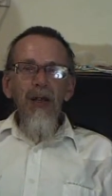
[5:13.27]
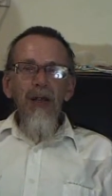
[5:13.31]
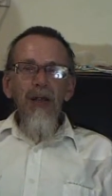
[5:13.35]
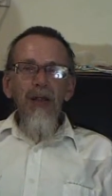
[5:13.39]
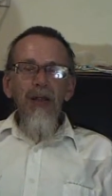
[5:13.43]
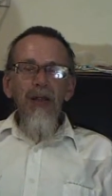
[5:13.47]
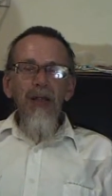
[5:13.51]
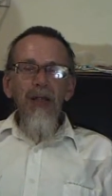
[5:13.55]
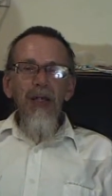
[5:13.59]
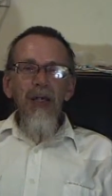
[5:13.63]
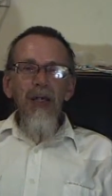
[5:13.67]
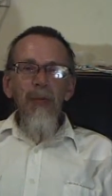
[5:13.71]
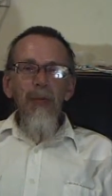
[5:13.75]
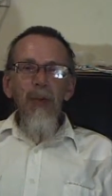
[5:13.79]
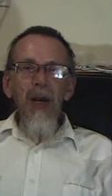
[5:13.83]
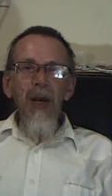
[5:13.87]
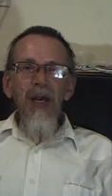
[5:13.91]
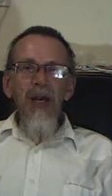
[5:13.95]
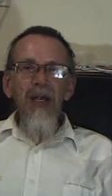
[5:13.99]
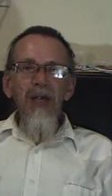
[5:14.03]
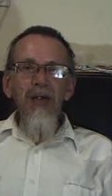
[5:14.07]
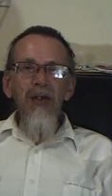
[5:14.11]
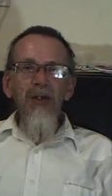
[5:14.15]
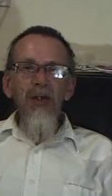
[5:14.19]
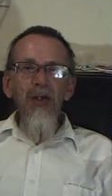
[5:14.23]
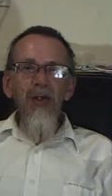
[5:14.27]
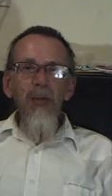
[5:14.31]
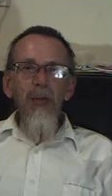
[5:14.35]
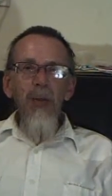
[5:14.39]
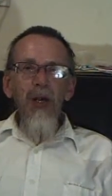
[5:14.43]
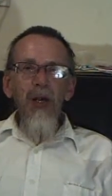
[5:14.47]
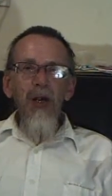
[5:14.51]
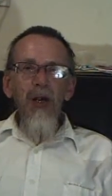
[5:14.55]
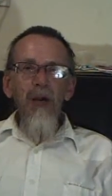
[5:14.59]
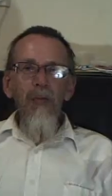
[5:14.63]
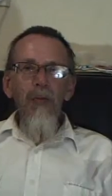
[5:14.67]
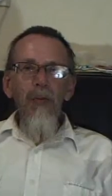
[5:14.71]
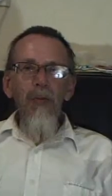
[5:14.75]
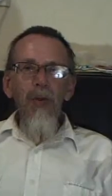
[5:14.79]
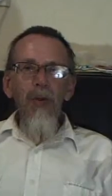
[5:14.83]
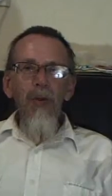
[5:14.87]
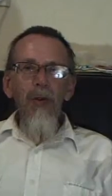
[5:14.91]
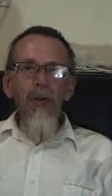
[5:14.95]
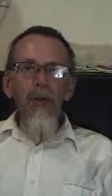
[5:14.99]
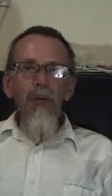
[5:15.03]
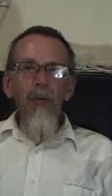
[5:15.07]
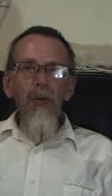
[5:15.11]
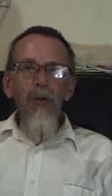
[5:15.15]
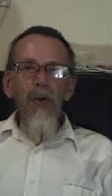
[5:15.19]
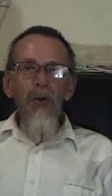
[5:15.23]
the pages become more
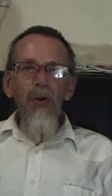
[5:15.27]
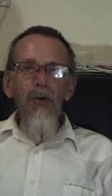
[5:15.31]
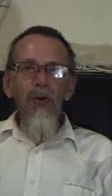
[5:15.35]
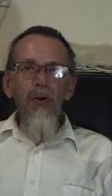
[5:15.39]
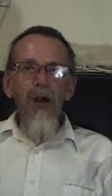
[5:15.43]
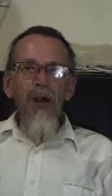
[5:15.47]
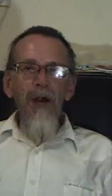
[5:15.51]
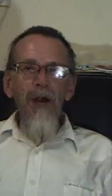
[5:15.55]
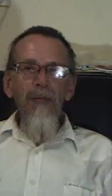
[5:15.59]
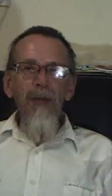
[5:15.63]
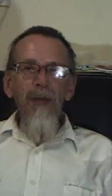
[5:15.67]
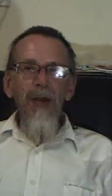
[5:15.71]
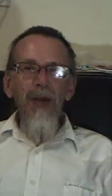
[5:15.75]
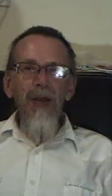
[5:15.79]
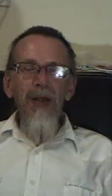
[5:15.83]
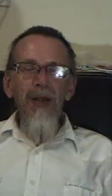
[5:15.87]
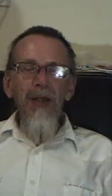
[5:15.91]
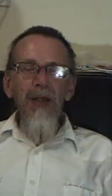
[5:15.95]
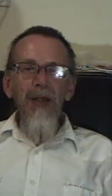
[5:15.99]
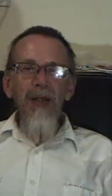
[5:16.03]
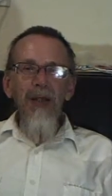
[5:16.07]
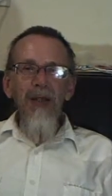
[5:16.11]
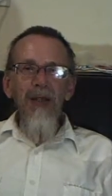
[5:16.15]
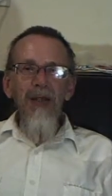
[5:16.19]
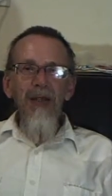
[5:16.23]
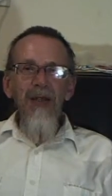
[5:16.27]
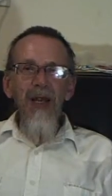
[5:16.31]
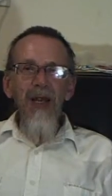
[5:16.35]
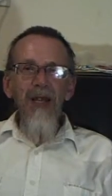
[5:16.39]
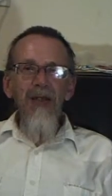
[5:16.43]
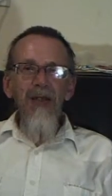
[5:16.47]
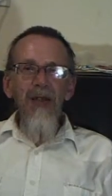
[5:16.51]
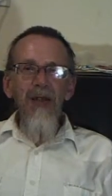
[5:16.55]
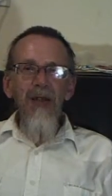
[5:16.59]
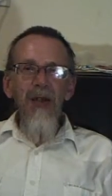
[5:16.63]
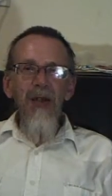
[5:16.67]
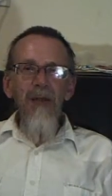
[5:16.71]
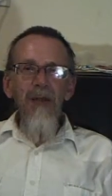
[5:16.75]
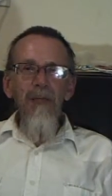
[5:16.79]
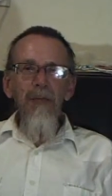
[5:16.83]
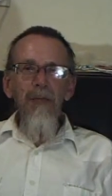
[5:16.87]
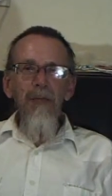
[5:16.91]
and more graphic intensive,